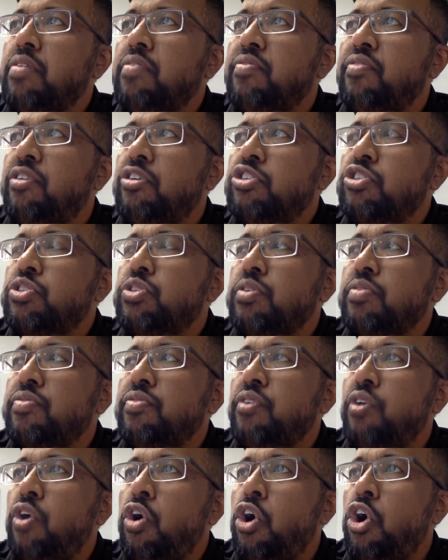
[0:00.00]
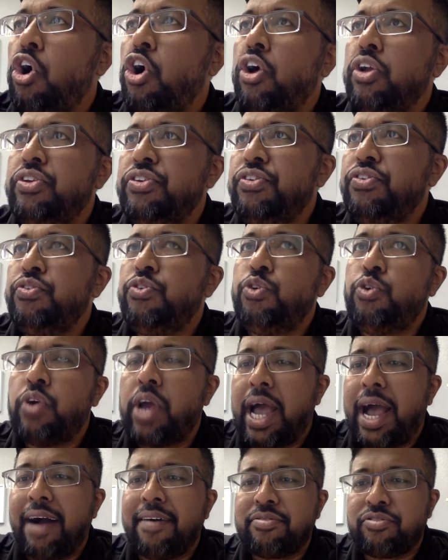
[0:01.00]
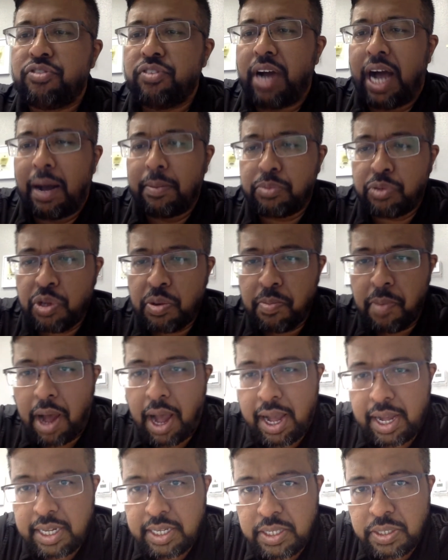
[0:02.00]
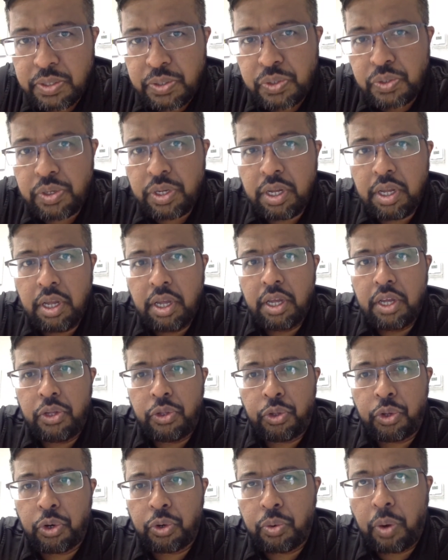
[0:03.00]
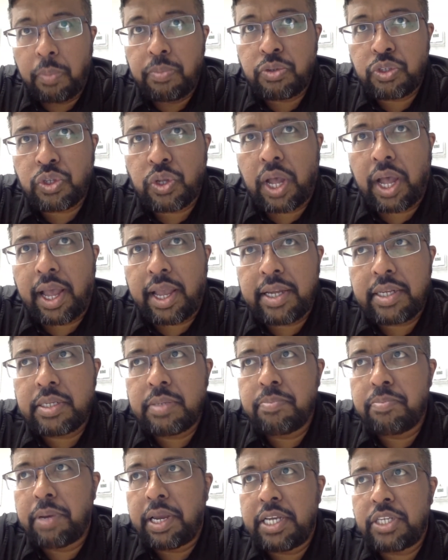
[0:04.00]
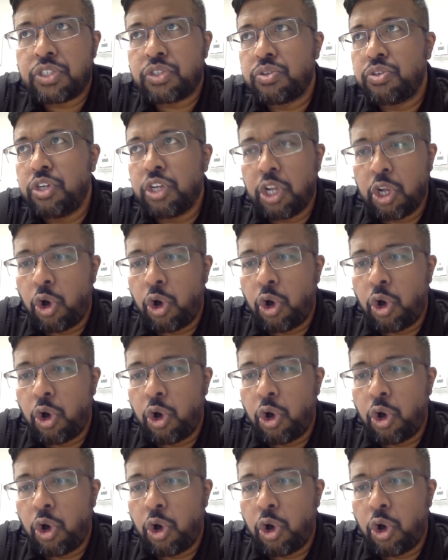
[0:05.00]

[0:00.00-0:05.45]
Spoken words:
First of all, you do have to optimize your website based on your